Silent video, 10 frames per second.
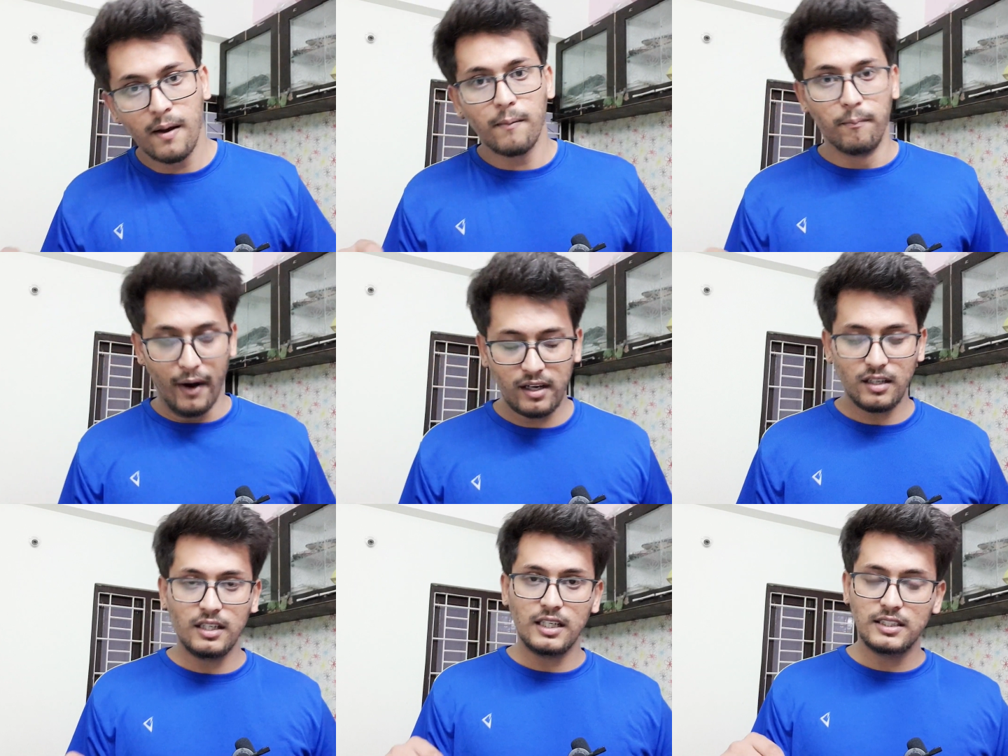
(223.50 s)

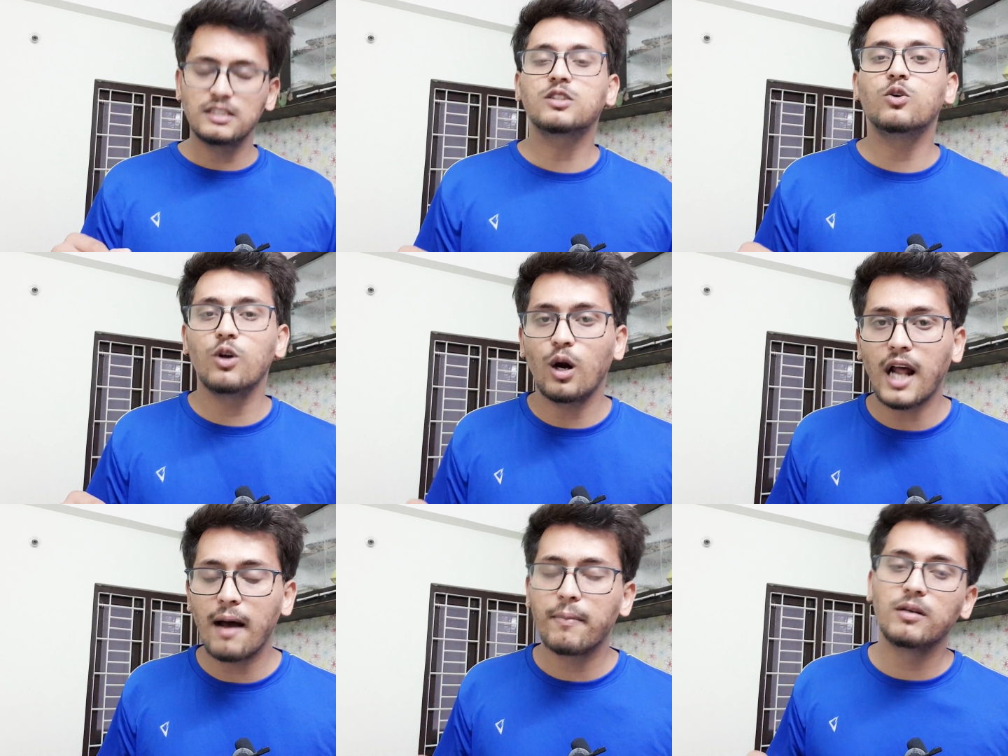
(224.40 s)
But this could not
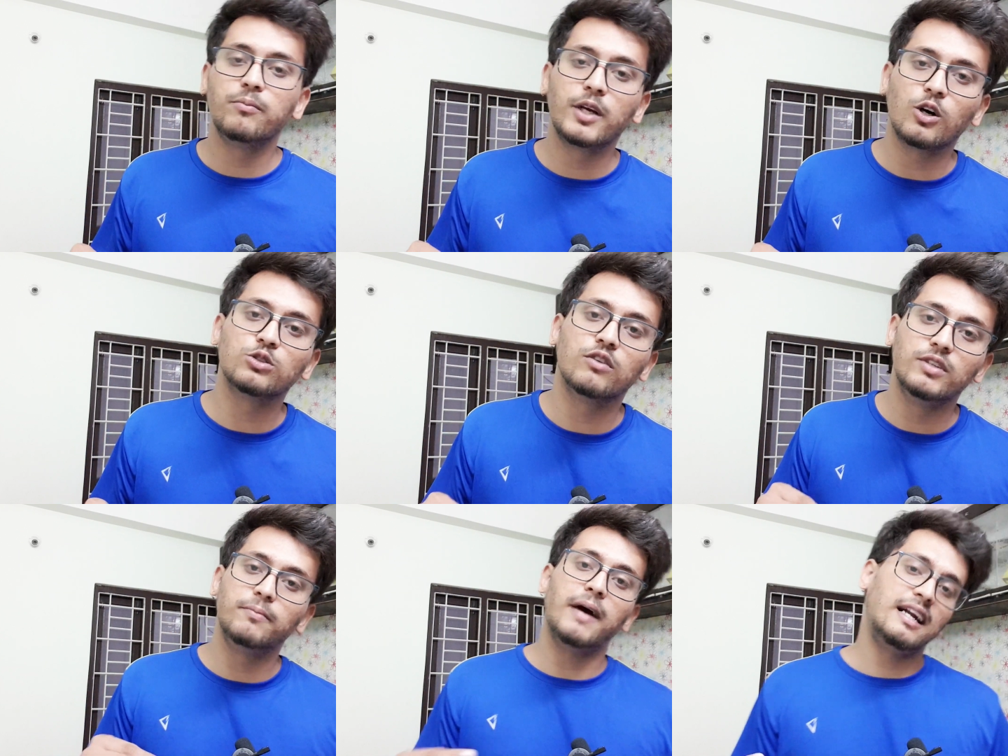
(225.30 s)
happen because of
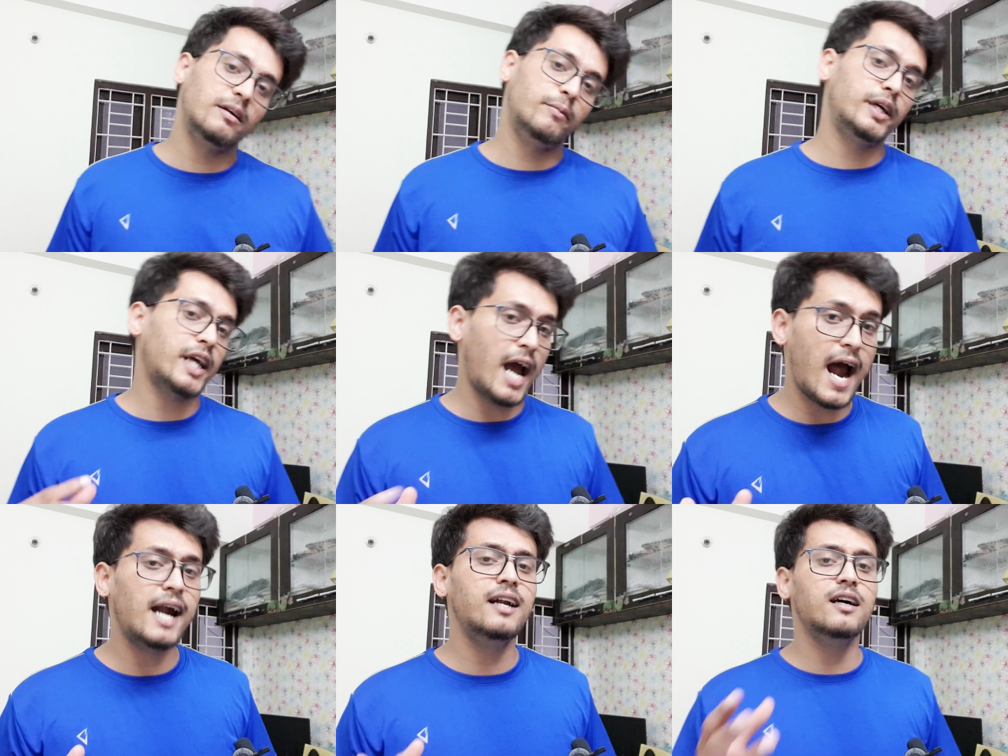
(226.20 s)
the pandemic,
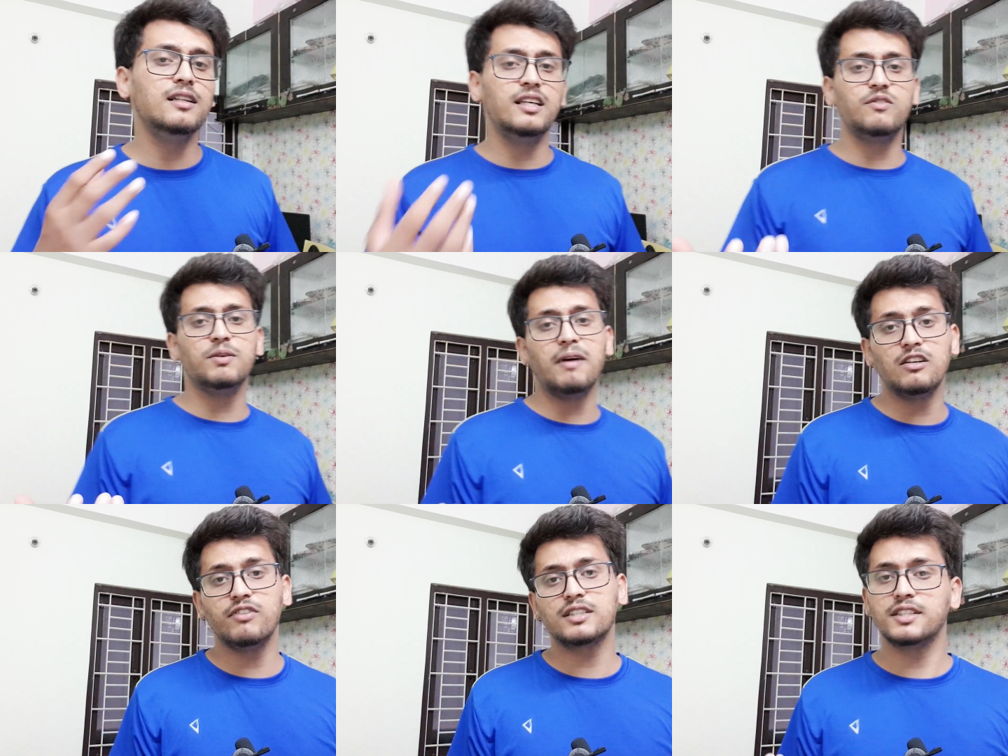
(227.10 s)
and there were
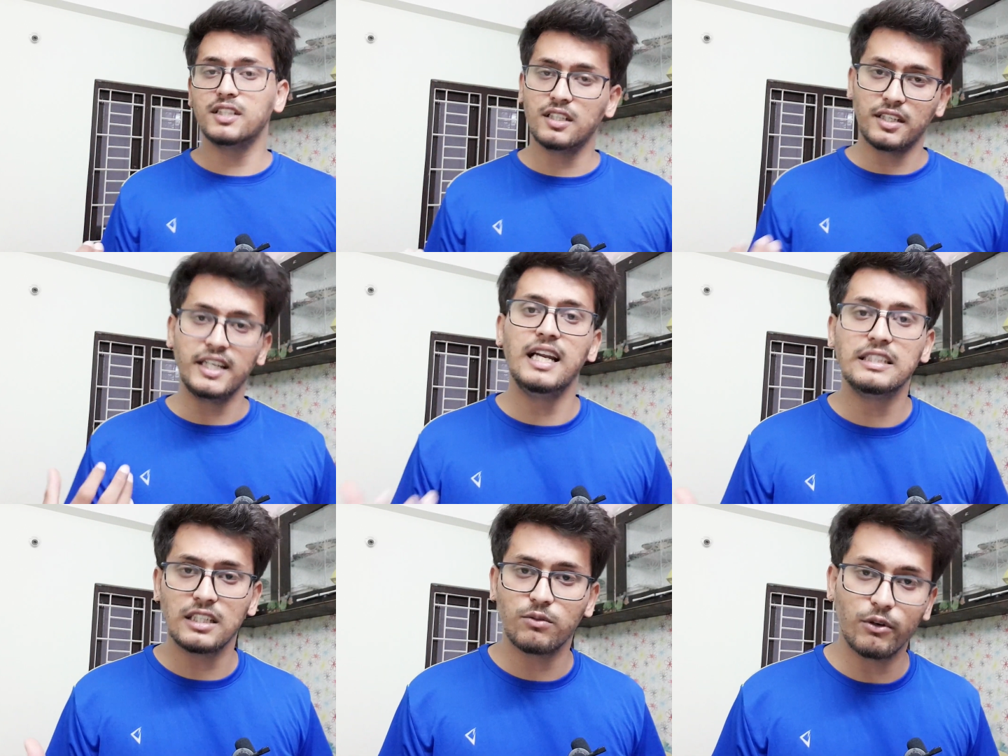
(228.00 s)
manufacturing delays
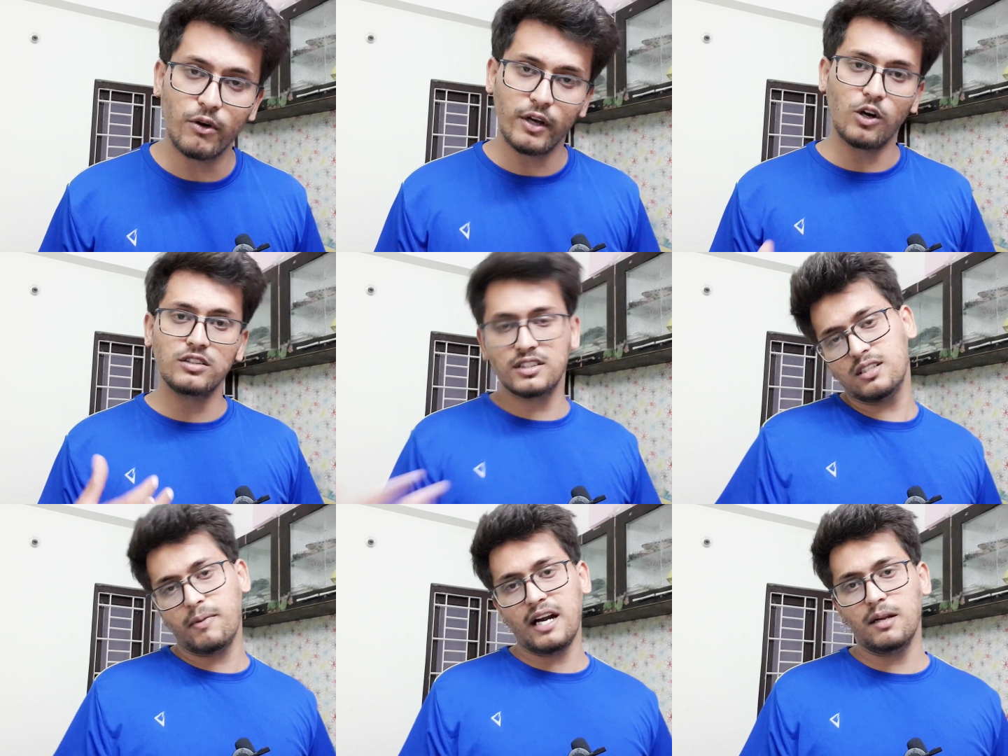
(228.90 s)
that were going on. Since
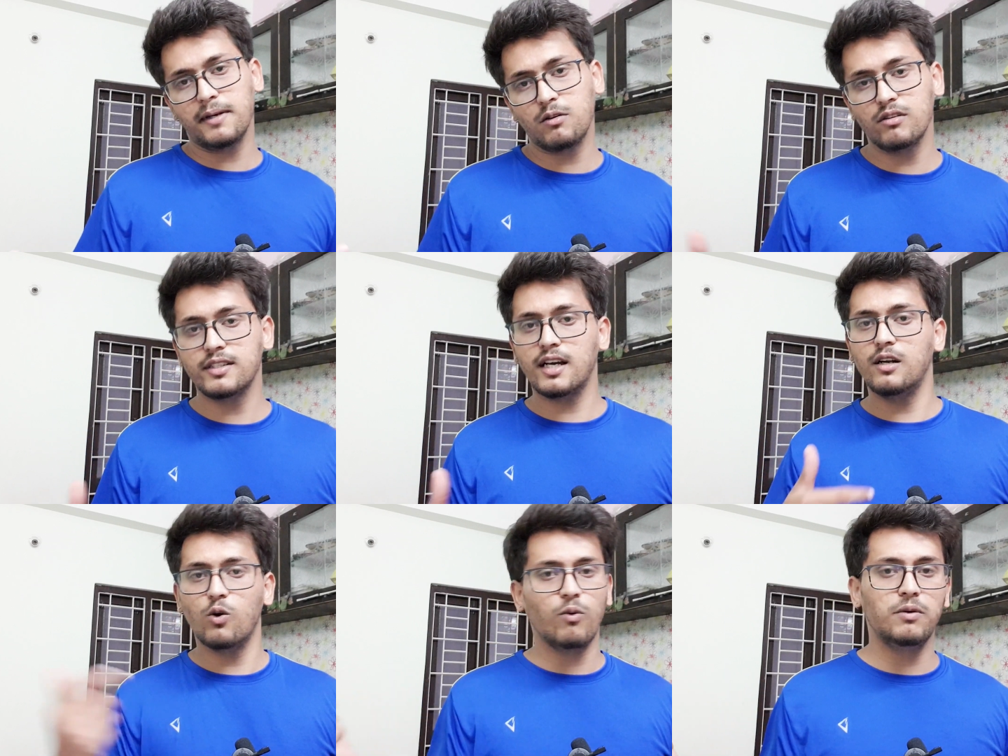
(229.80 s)
the pandemic was there,
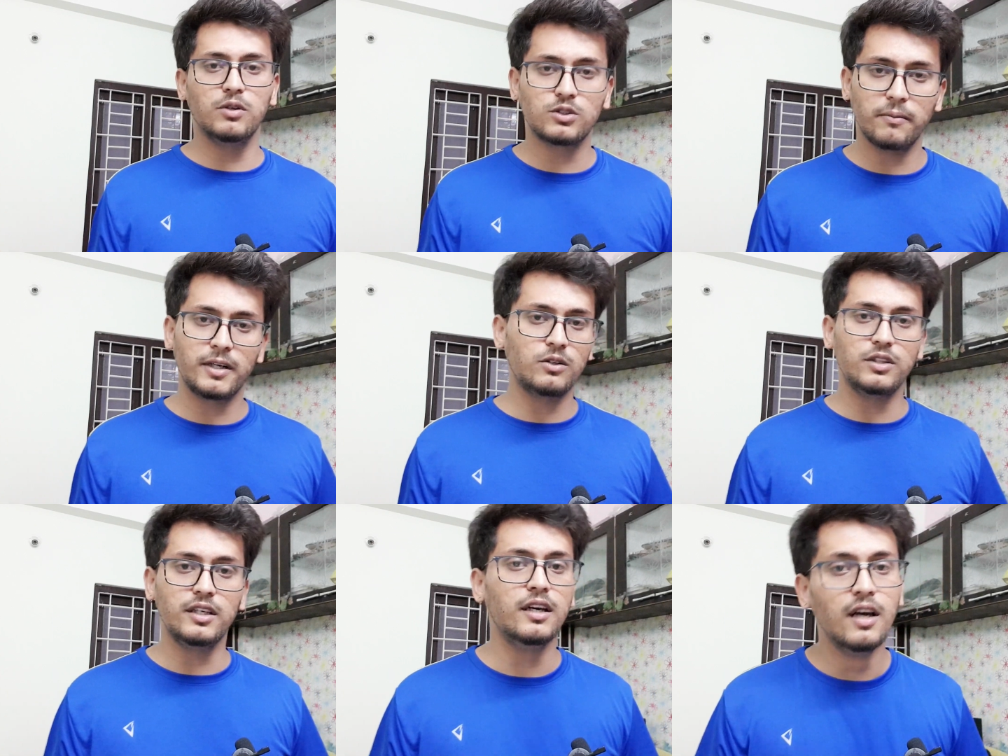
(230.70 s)
no one was coming to
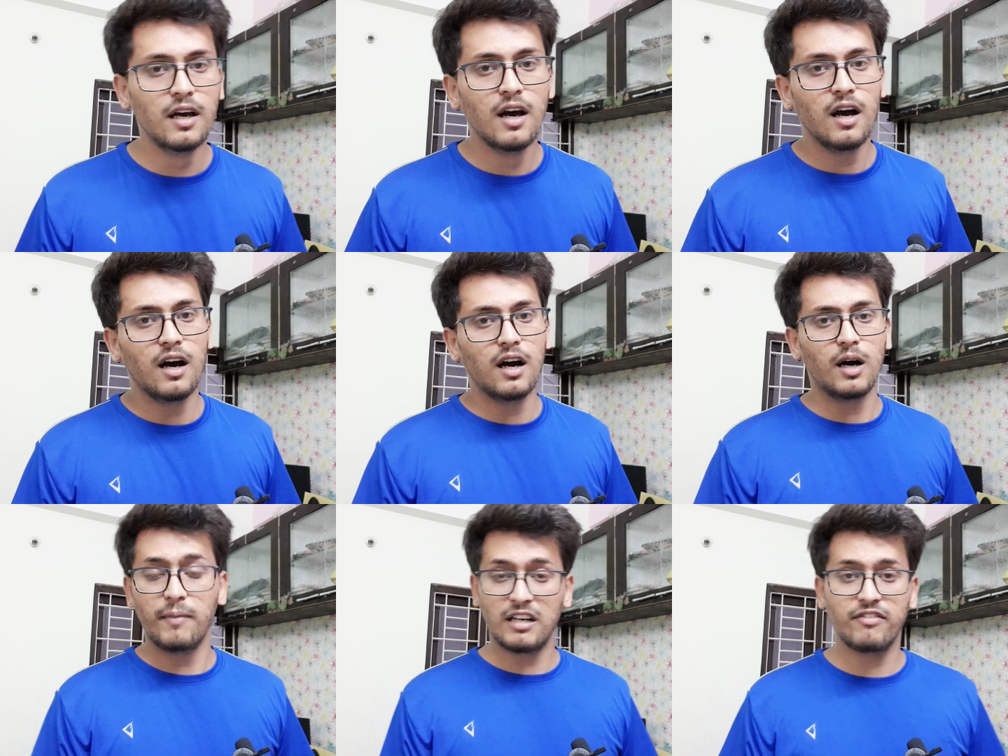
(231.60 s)
the
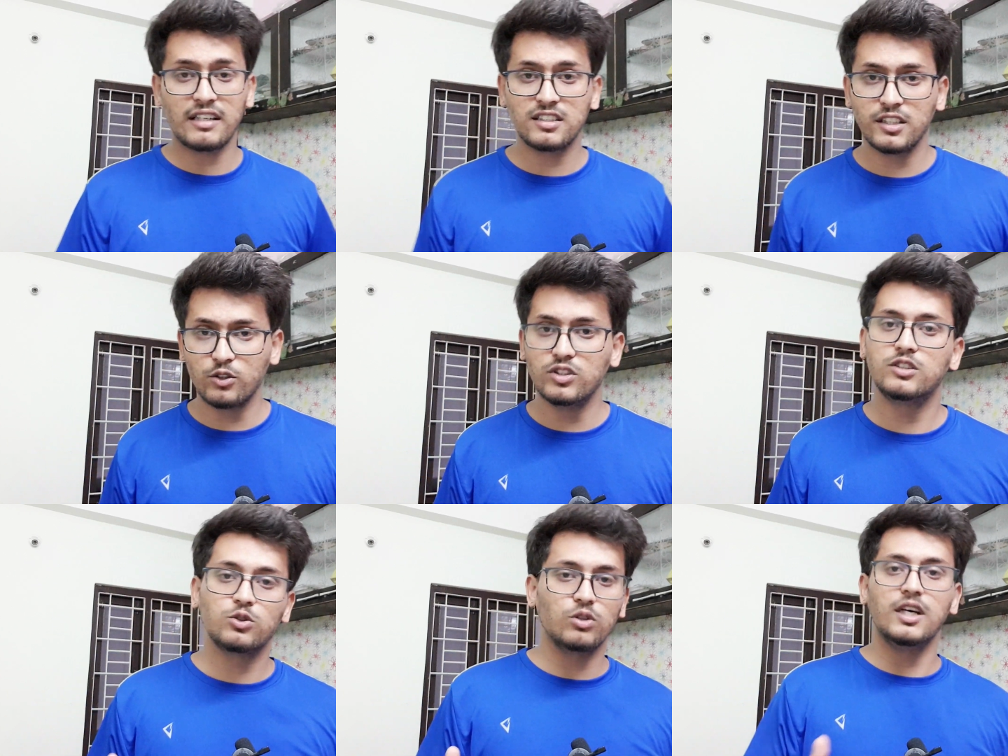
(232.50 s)
manufacturing unit,
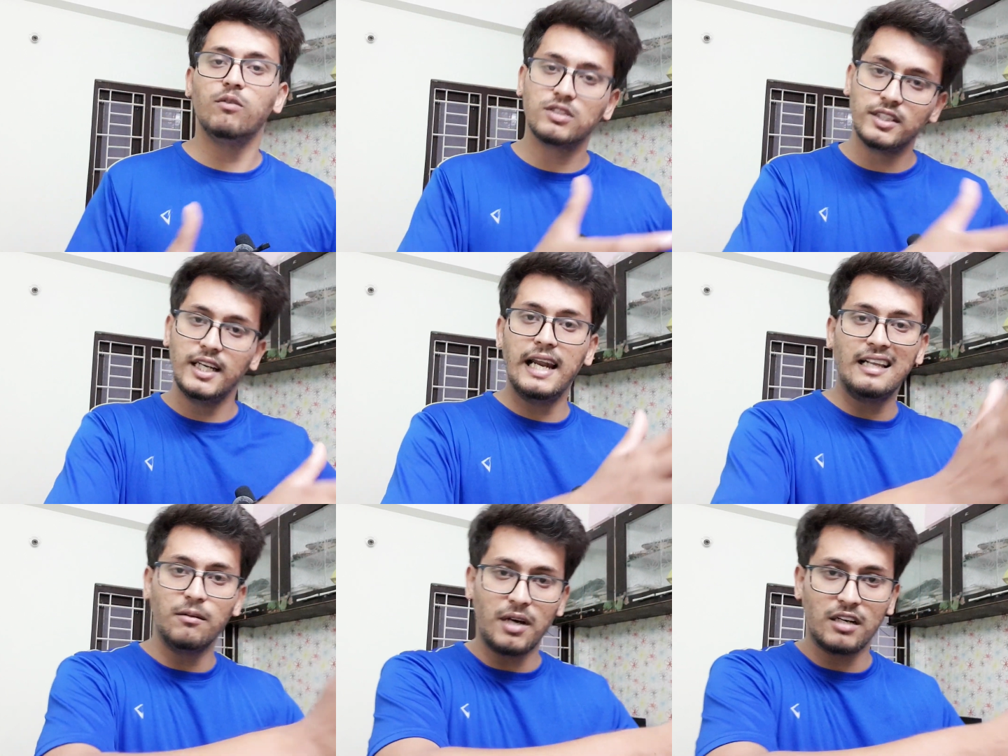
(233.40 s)
so there was a delay
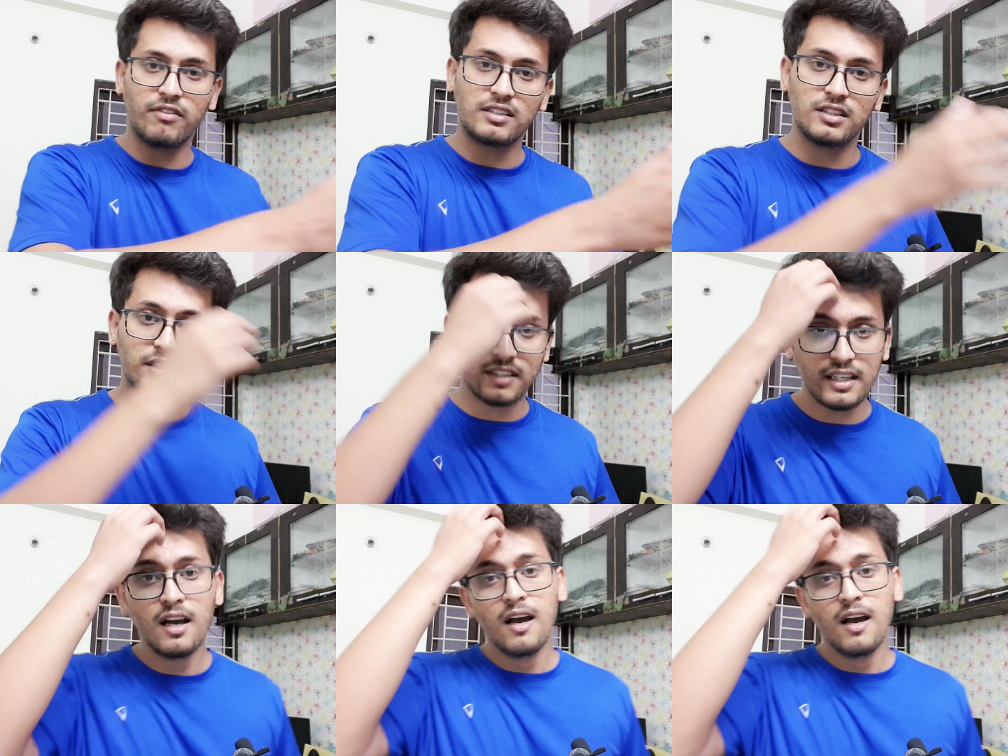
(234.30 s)
in the manufacturing thing.